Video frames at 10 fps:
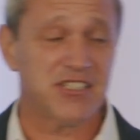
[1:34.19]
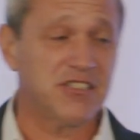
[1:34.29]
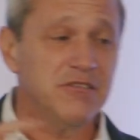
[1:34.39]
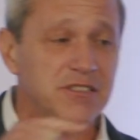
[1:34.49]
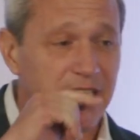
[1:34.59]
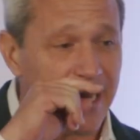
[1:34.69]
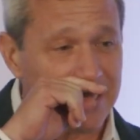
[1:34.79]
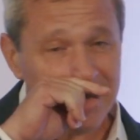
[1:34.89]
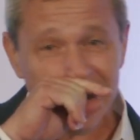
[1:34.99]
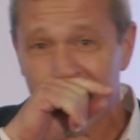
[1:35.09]
Susan
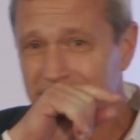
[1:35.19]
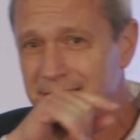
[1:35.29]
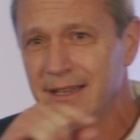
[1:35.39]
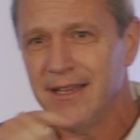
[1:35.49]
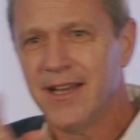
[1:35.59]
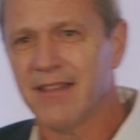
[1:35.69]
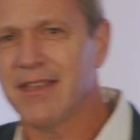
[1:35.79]
actually talked, I